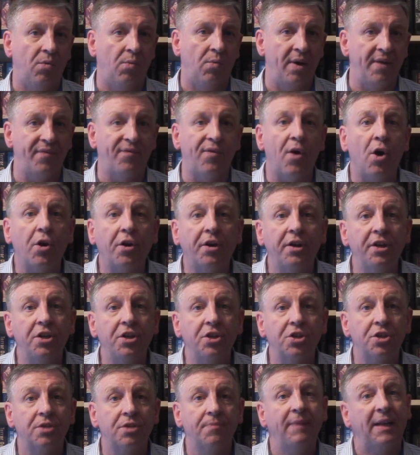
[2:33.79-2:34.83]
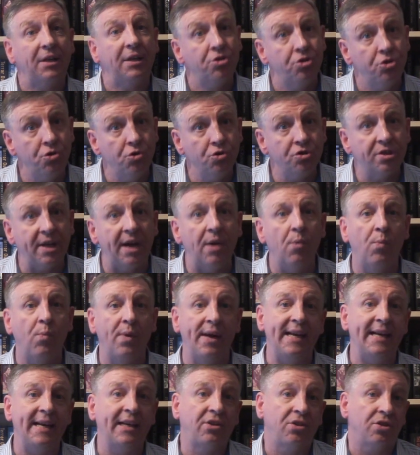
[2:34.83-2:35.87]
where foreigners, let's use that
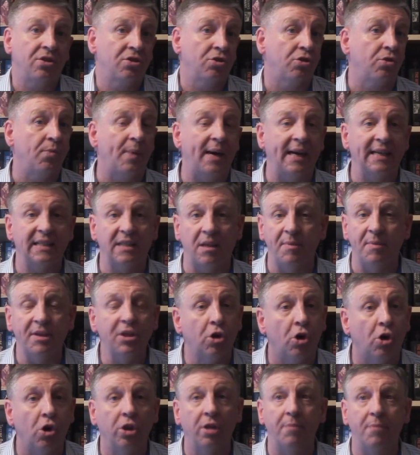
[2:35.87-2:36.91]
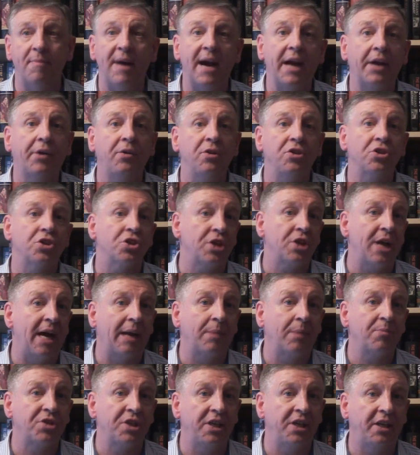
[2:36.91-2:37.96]
word because otherwise they'll be calling them migrants,
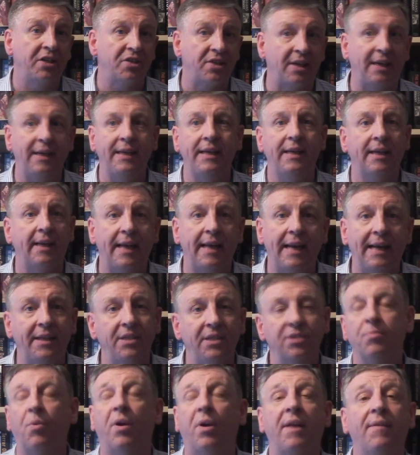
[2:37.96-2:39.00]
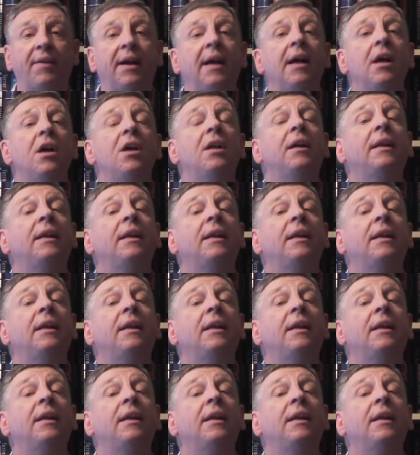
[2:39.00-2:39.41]
asylum seekers, illegal aliens, whatever.